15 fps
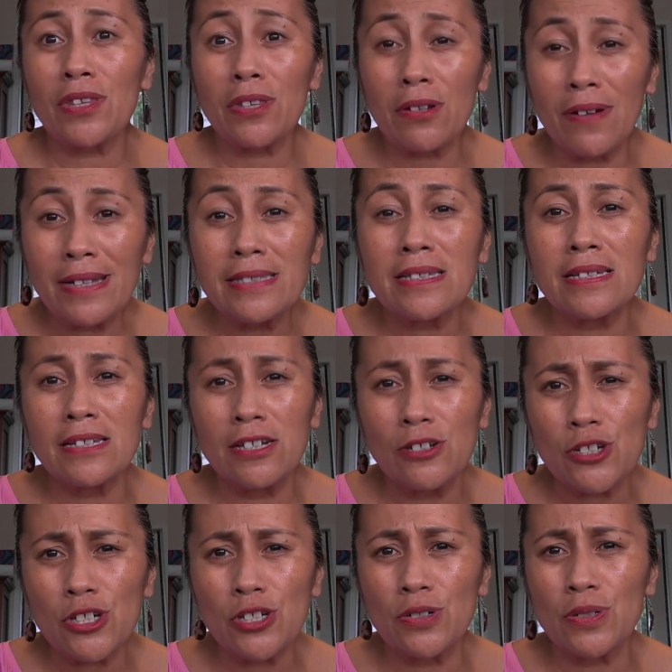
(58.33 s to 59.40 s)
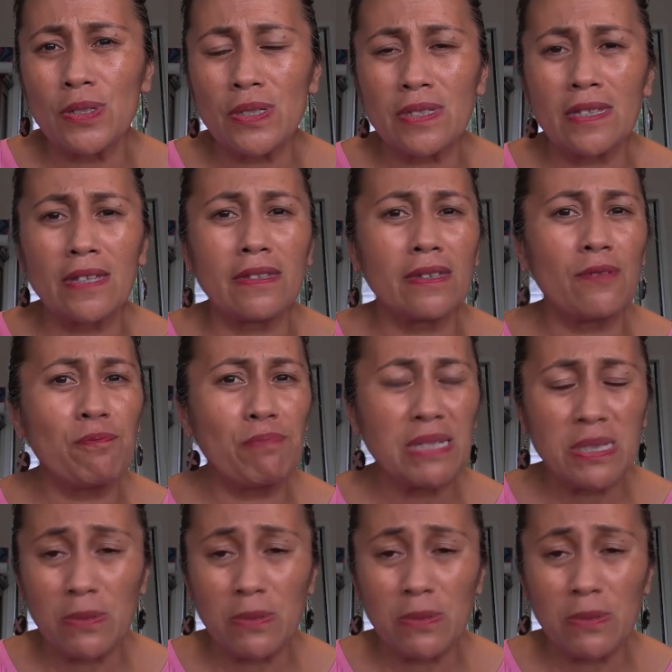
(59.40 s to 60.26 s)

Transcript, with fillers: threats and issues that the,